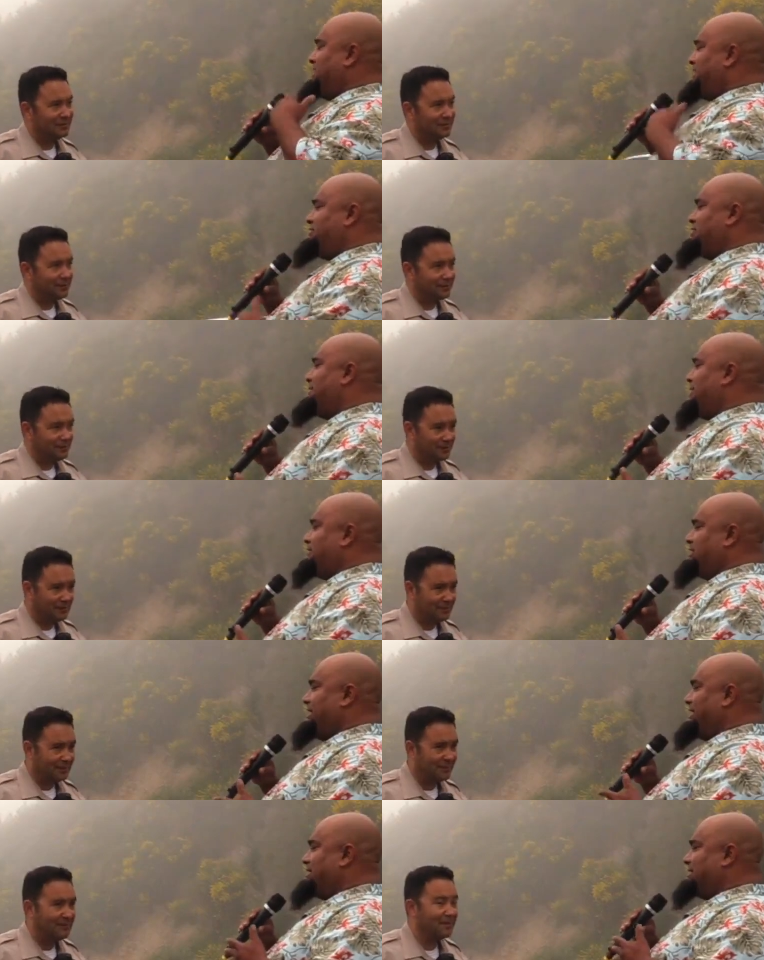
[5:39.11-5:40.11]
Speaker 1: leaving the mountain
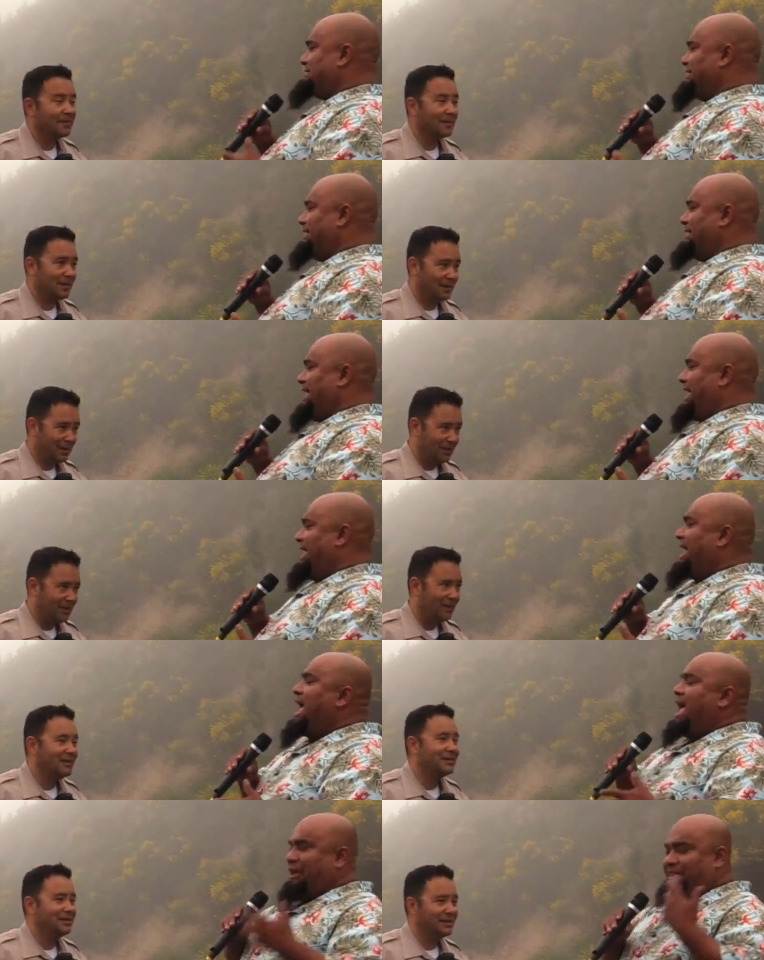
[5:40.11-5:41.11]
thinking it's a sunny day
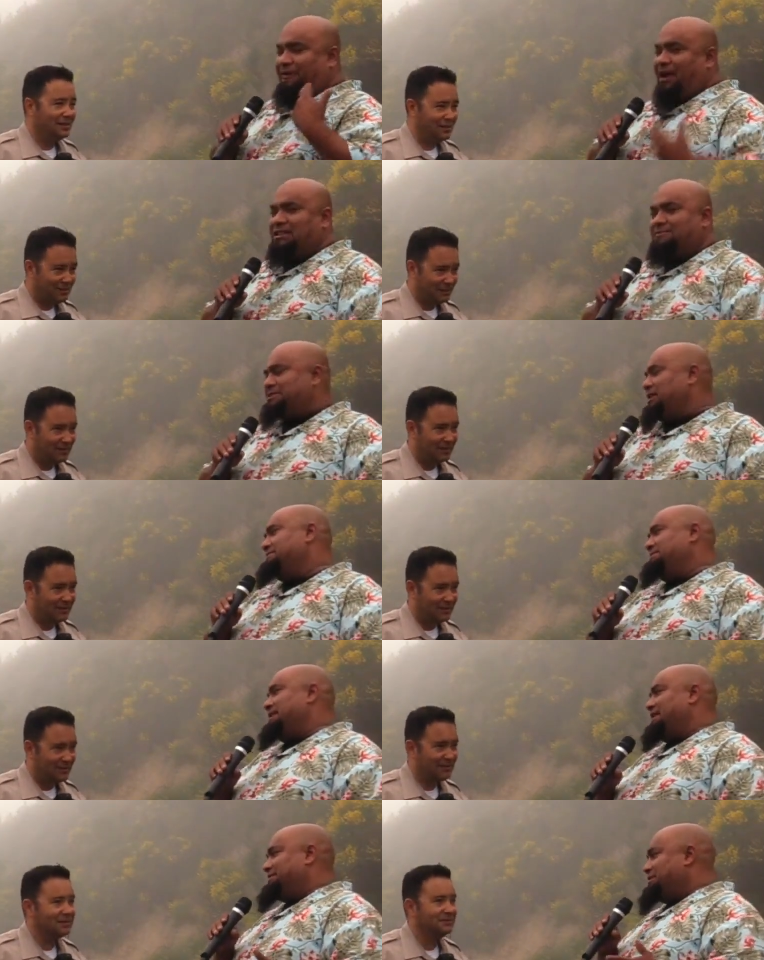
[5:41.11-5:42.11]
and find themselves
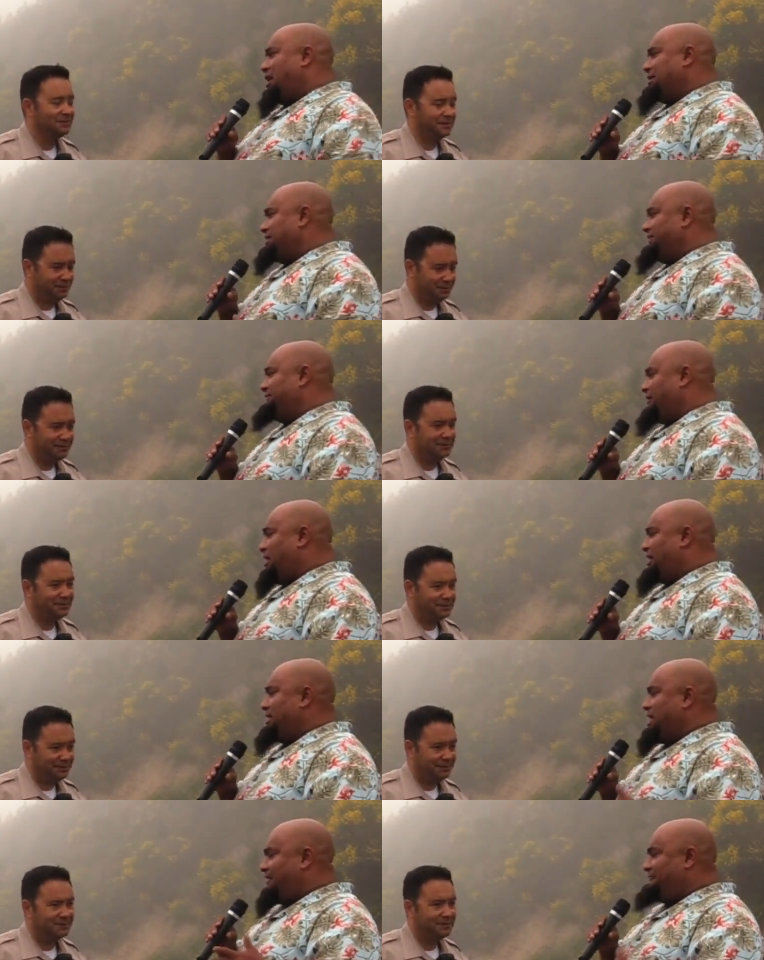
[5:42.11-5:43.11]
in that socked in fog
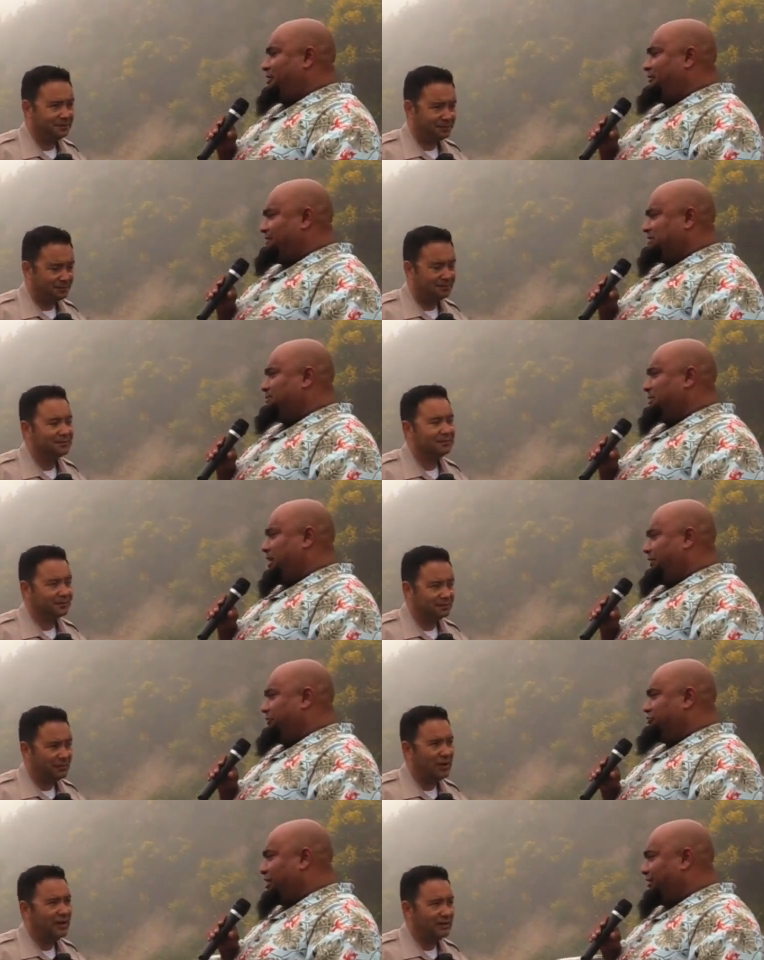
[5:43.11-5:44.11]
and not very visible to
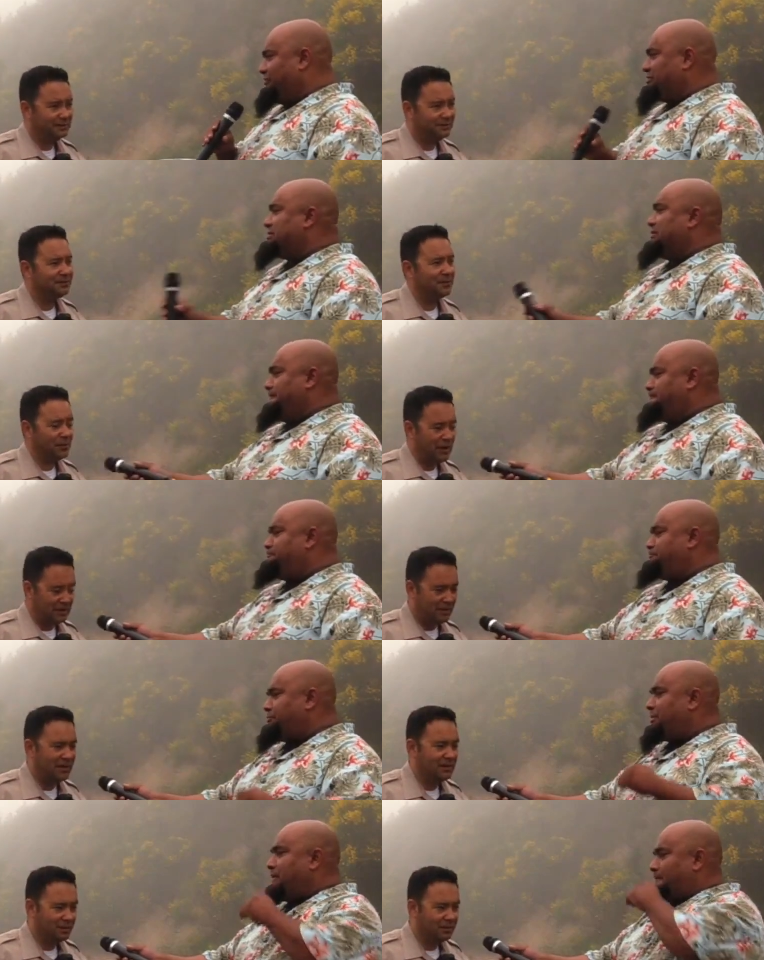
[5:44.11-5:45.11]
other drivers. Right,
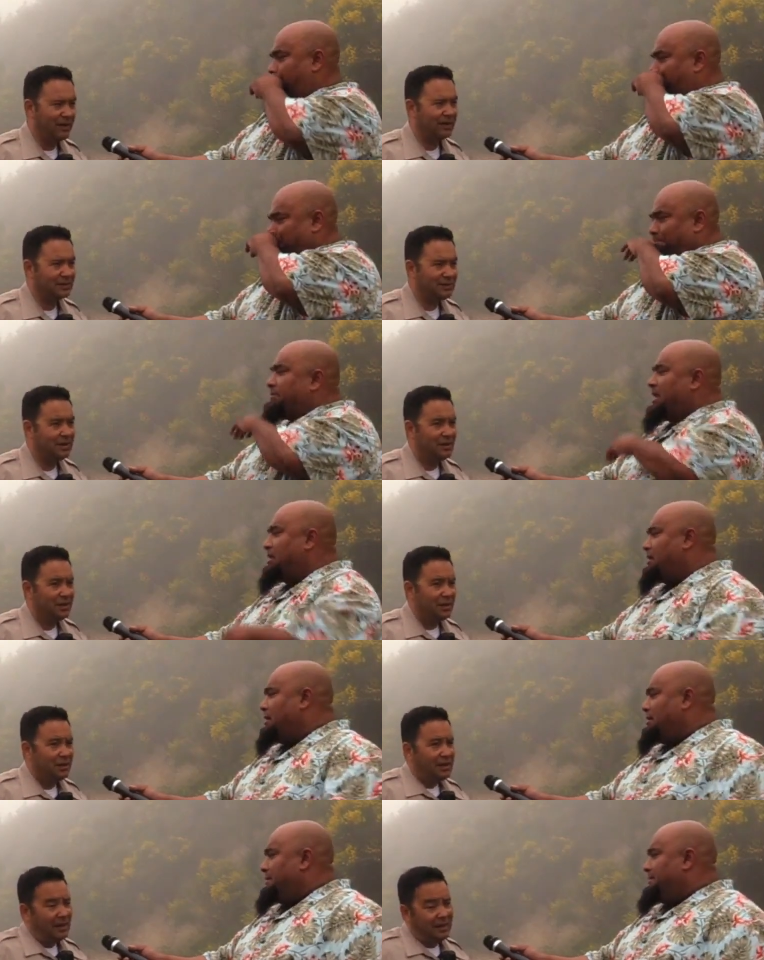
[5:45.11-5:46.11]
that is
Speaker 2: correct.
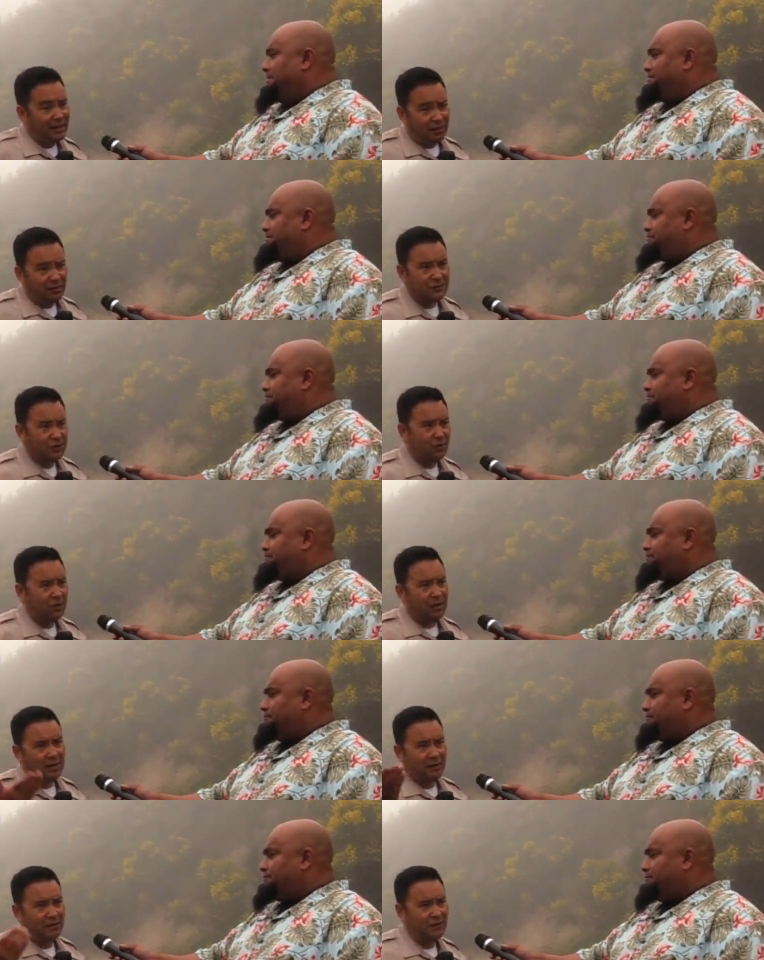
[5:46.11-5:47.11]
And then also,
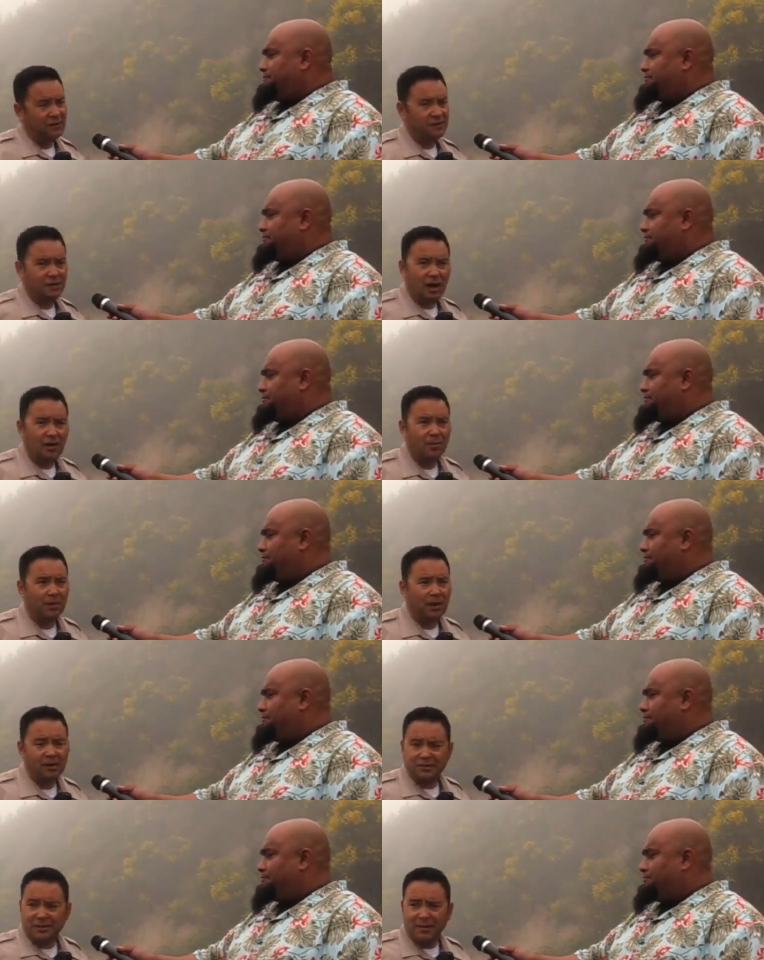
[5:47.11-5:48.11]
uh, this our,
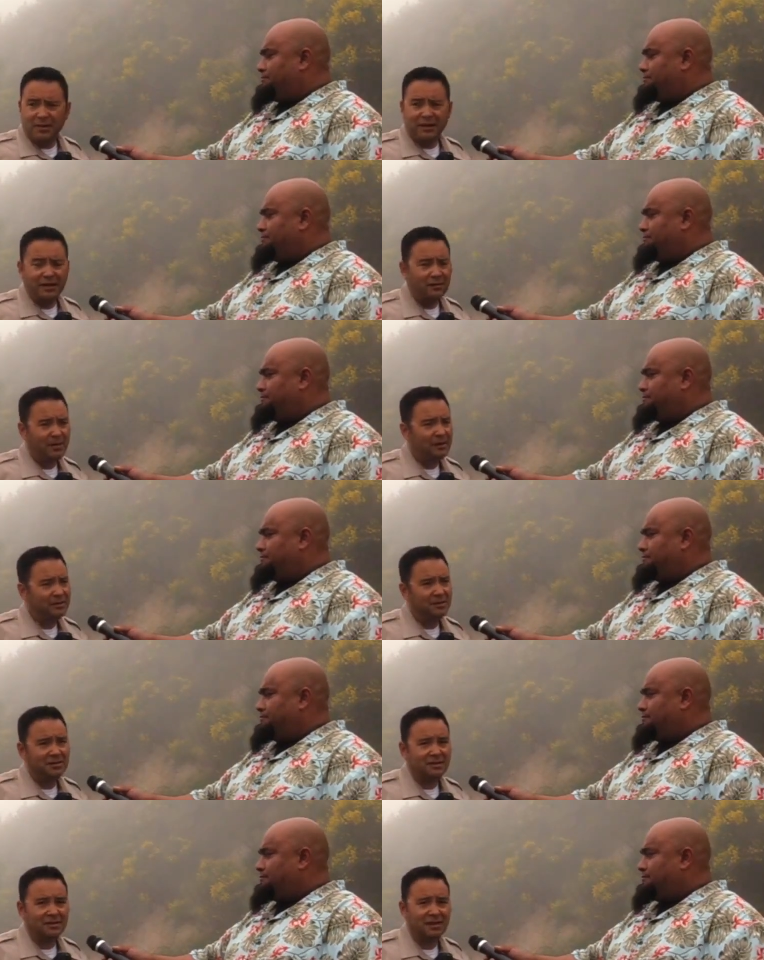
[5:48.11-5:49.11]
our, San Bernardino
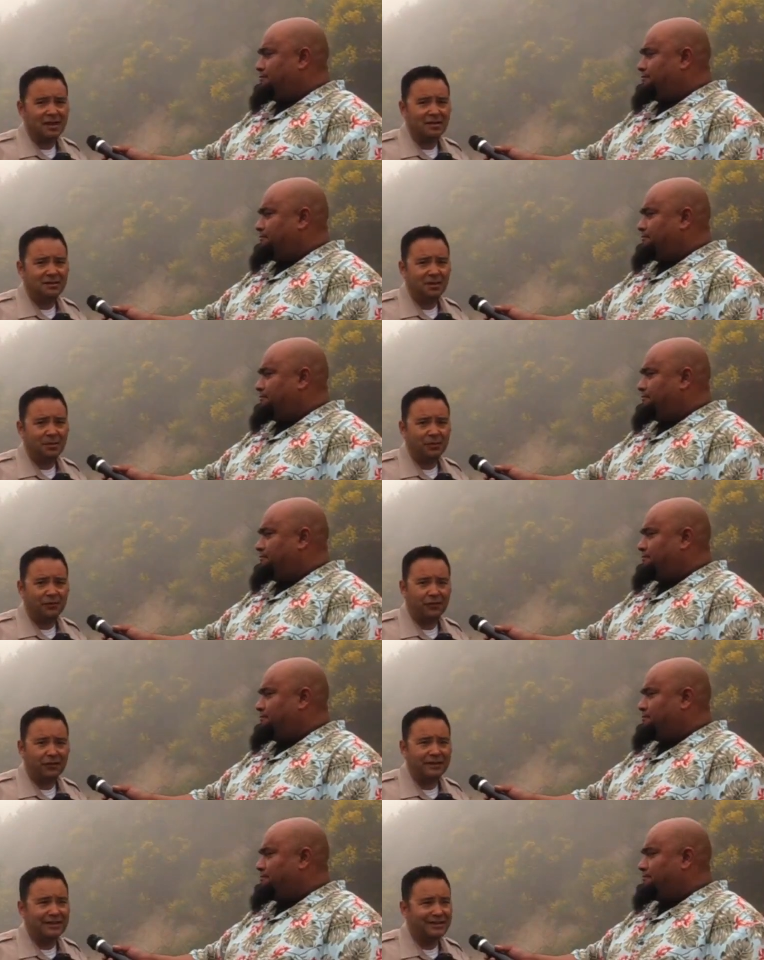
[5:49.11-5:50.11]
Mountains is, is the
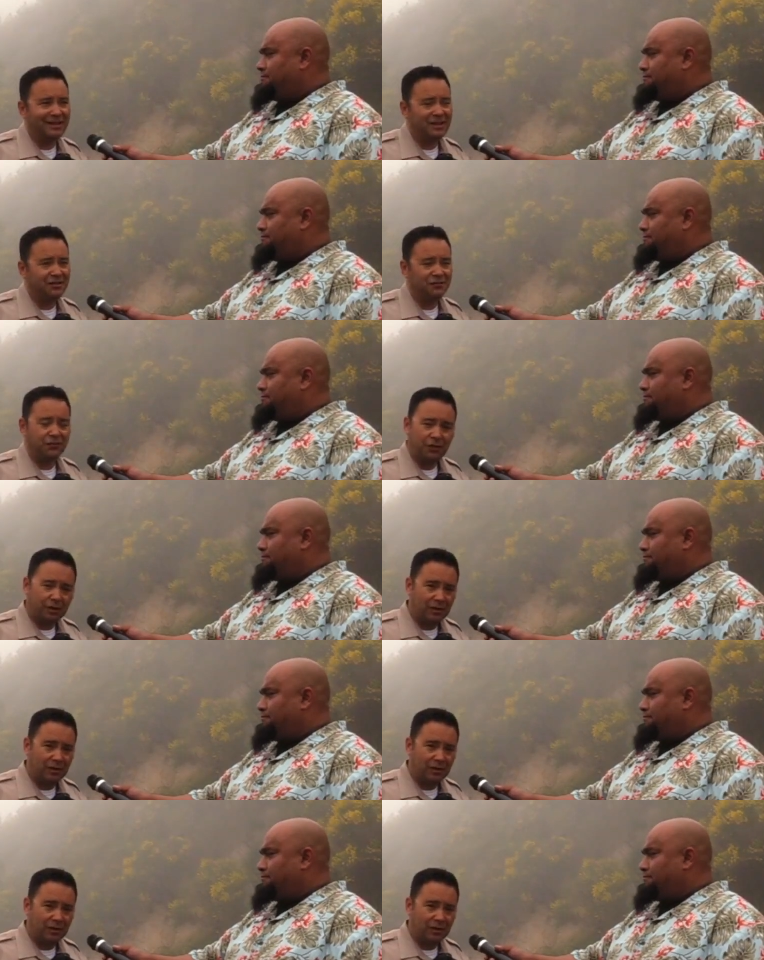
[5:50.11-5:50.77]
preferred destination for a,